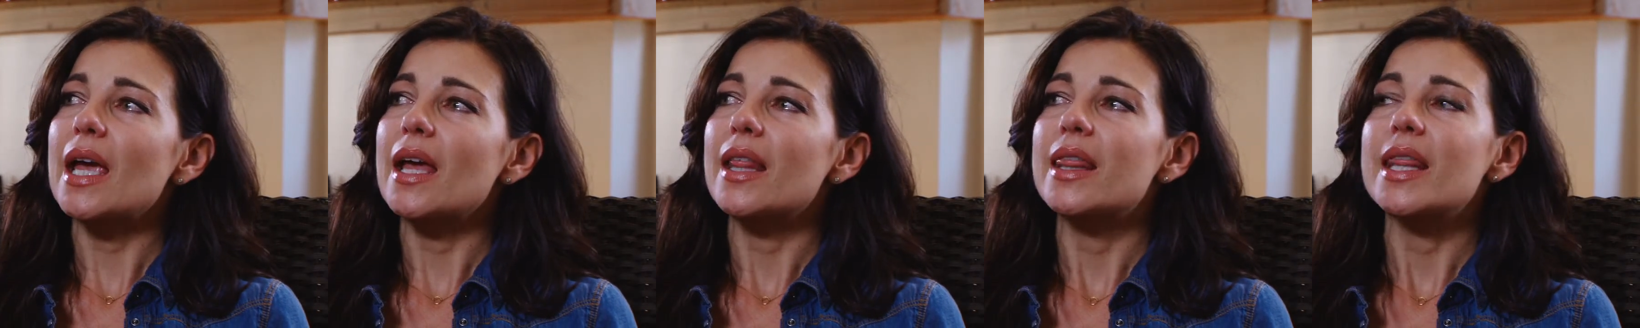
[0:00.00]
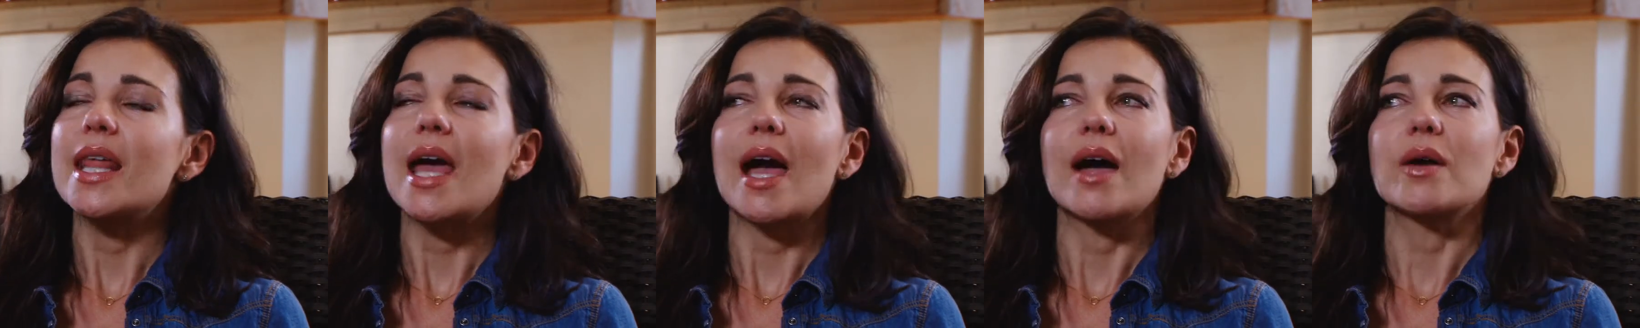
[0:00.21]

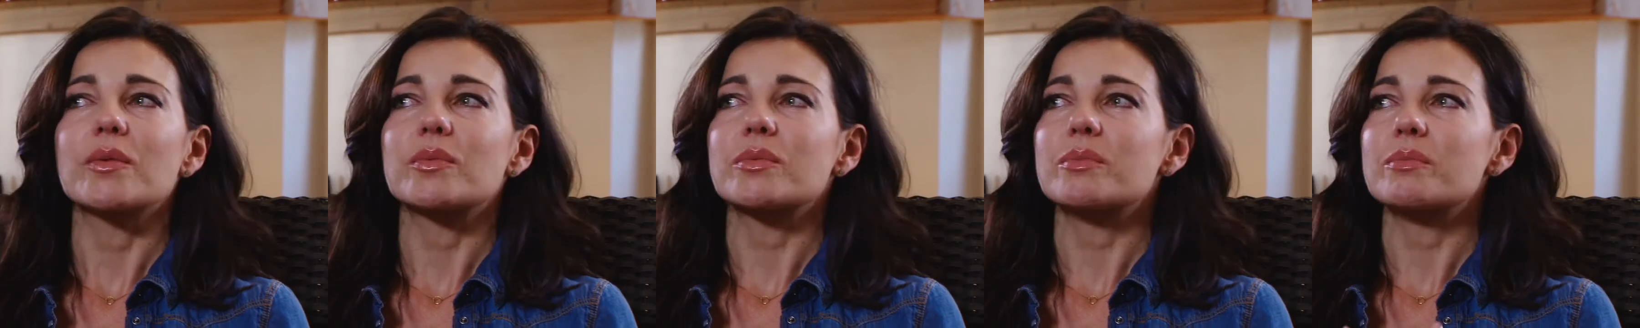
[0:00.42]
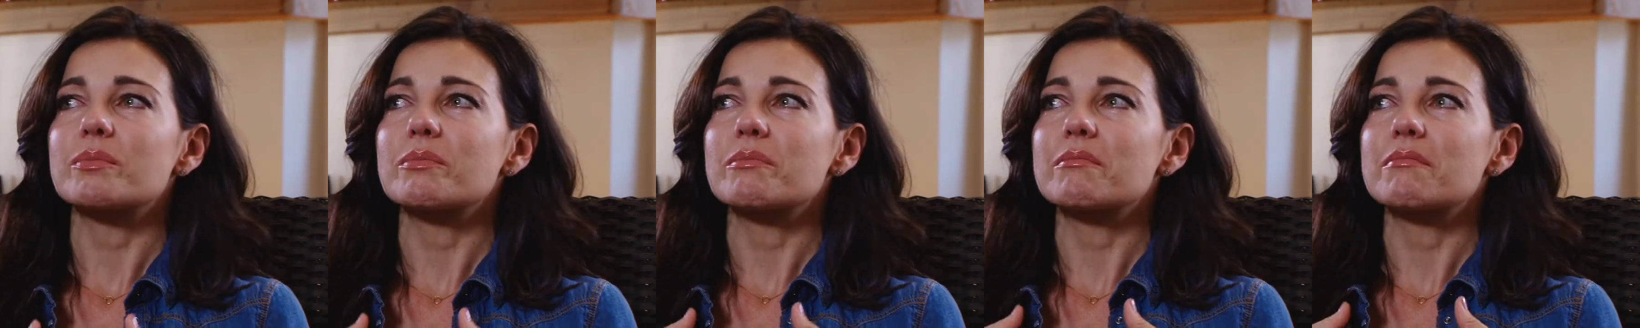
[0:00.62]
that um,
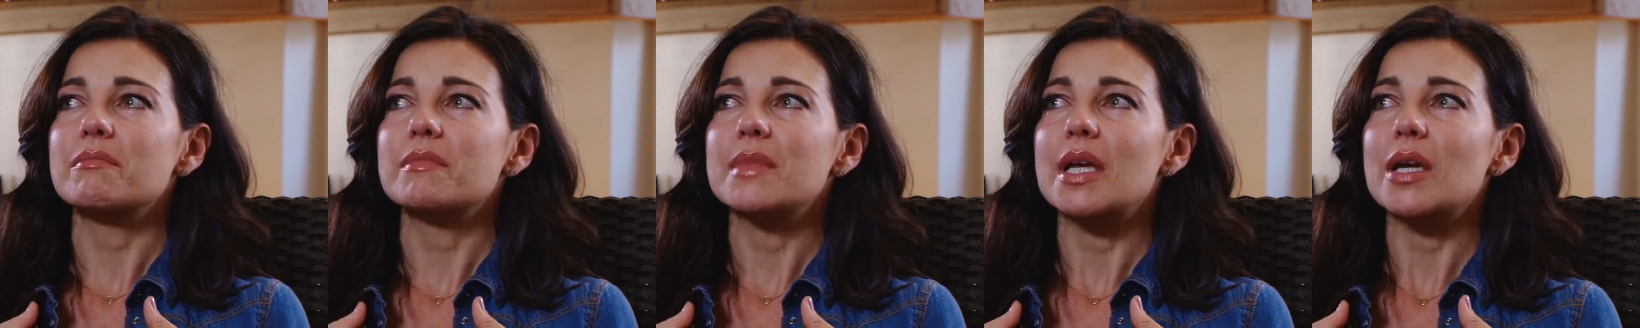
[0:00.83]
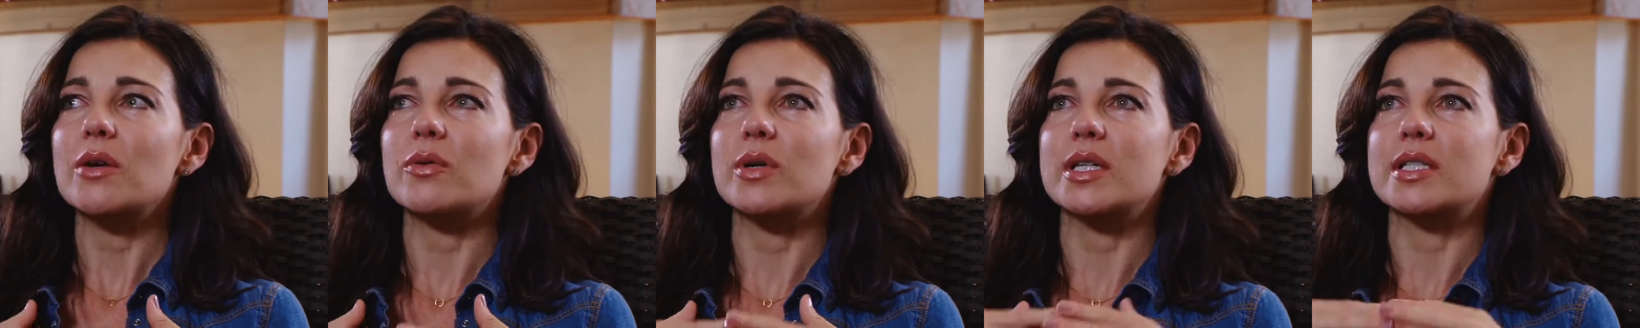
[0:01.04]

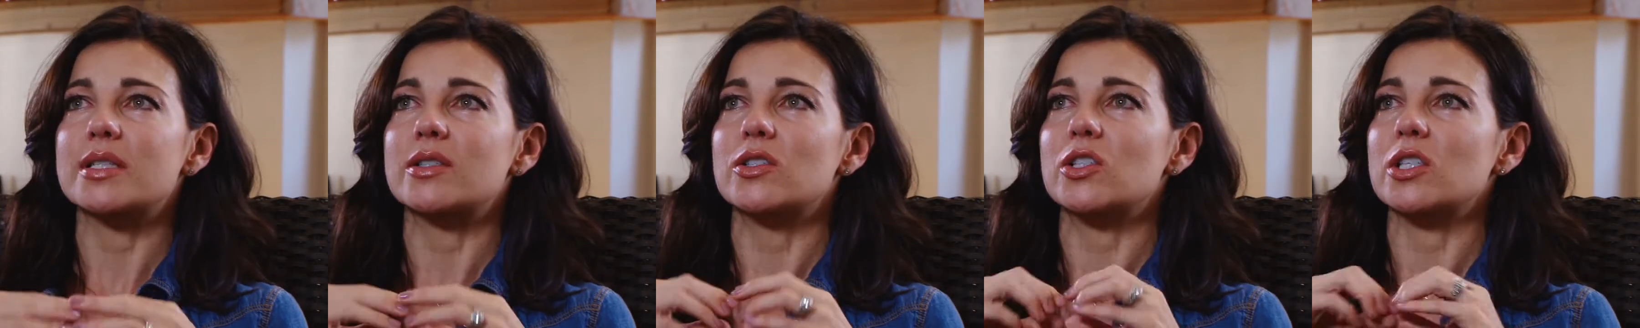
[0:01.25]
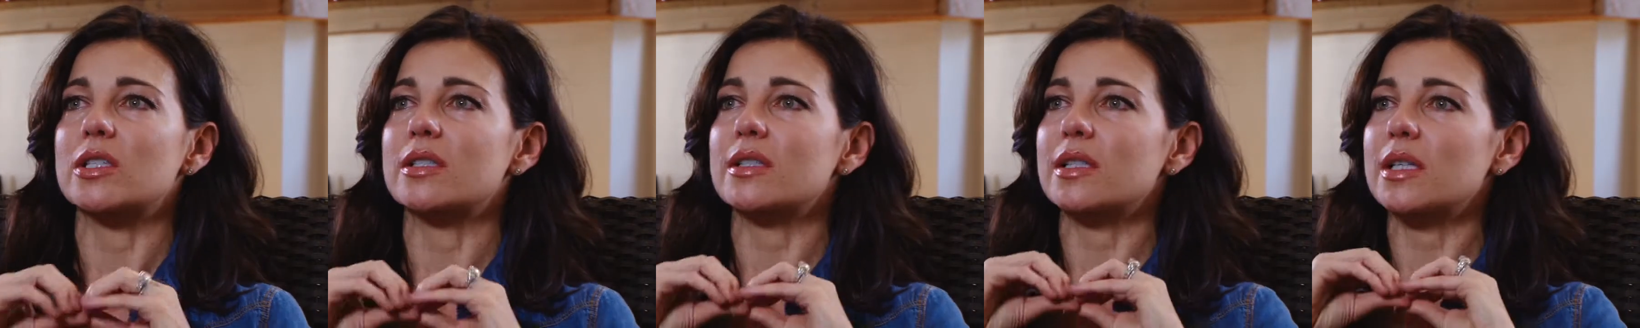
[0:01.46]
it was
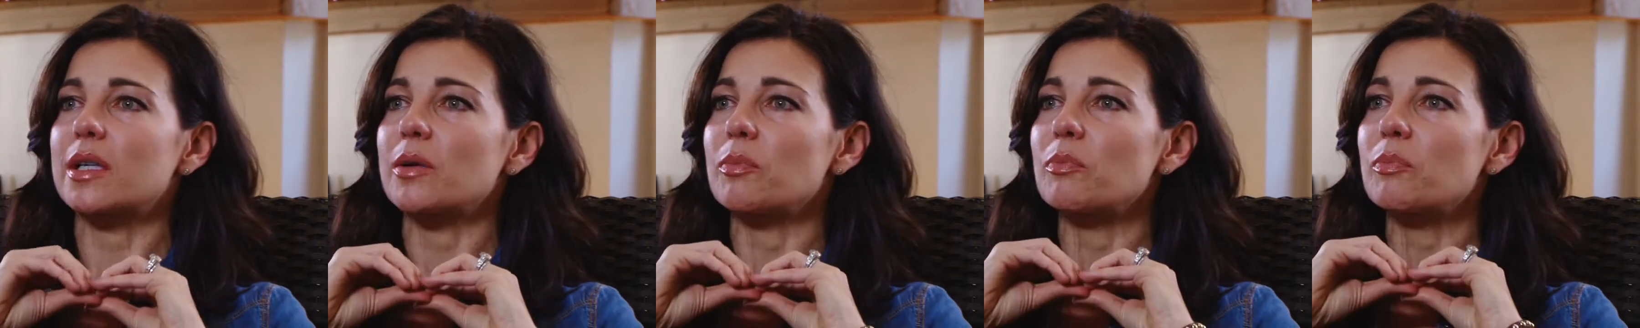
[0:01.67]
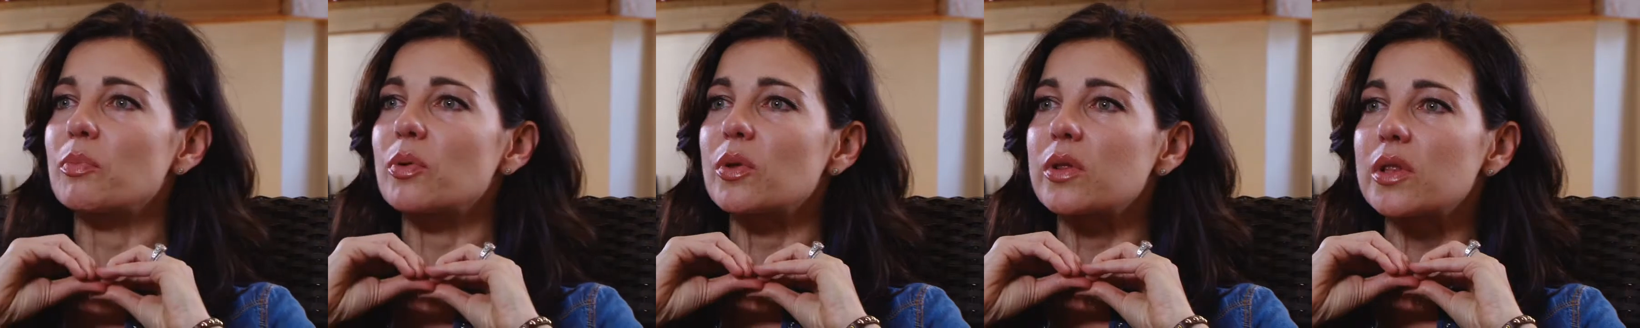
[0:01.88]
just
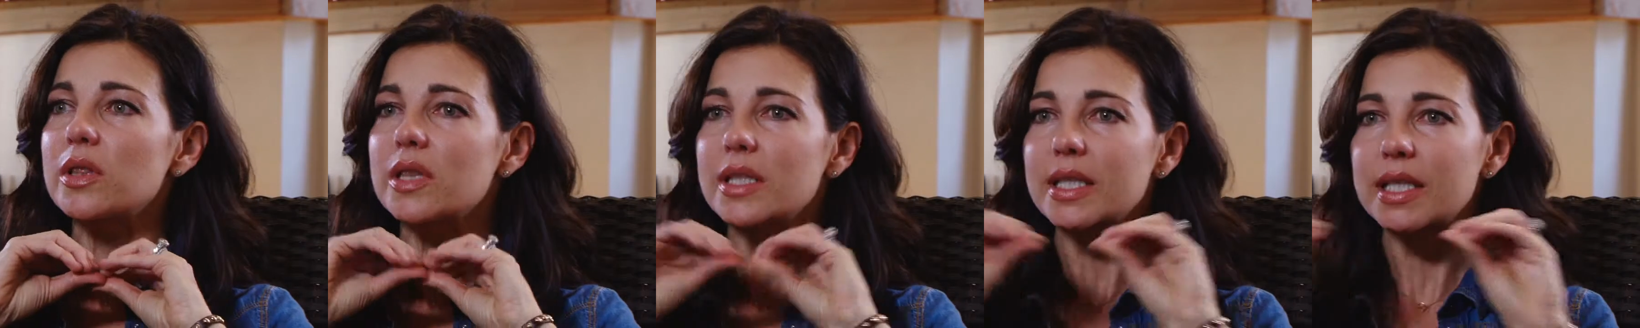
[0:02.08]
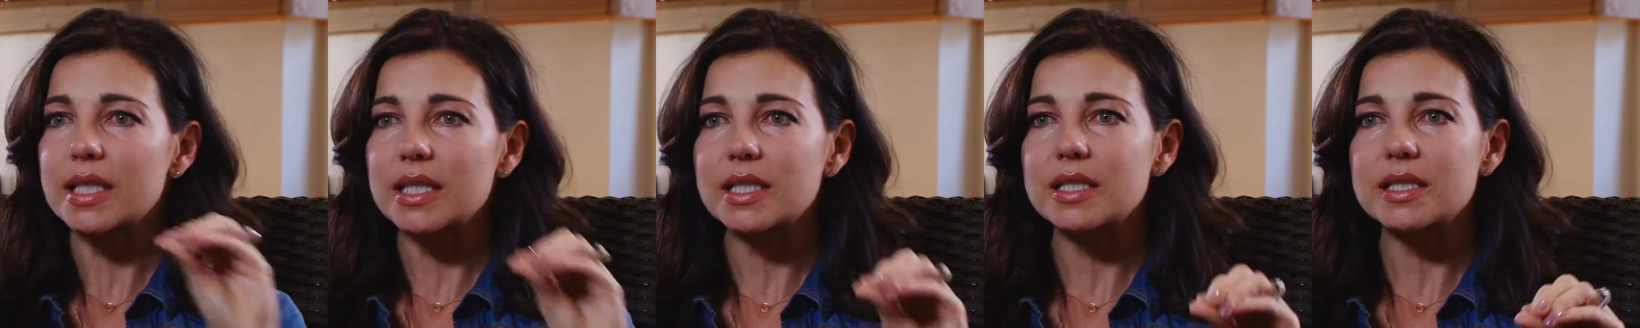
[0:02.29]

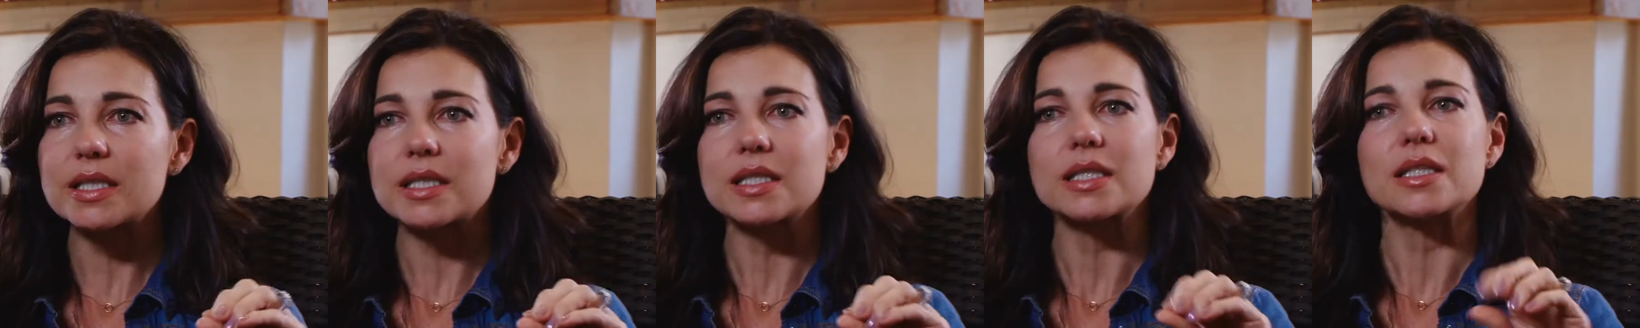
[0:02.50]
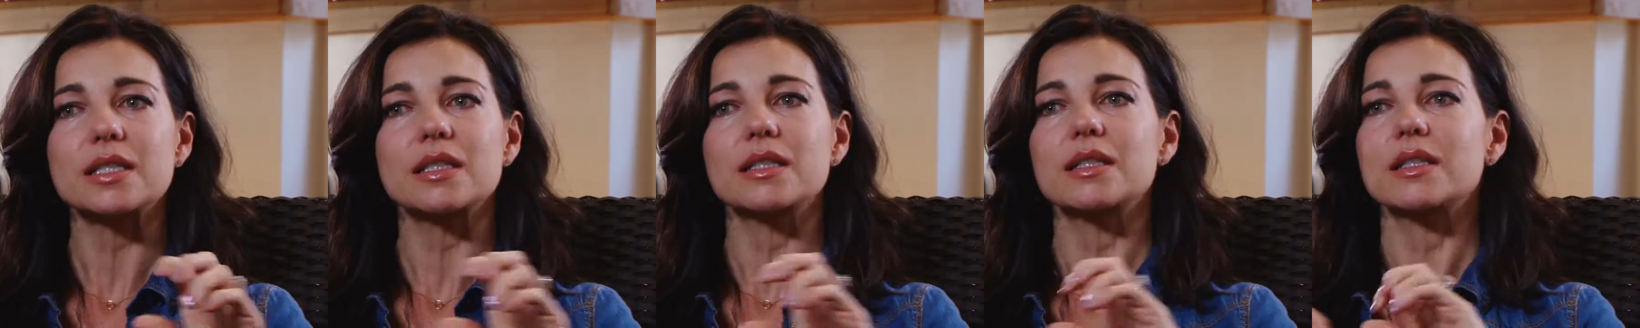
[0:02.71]

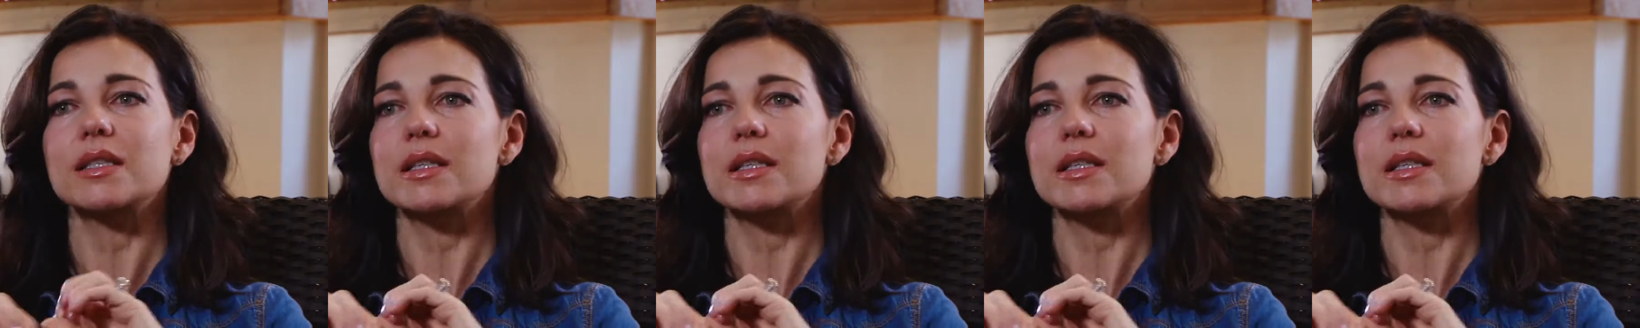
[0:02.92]
complete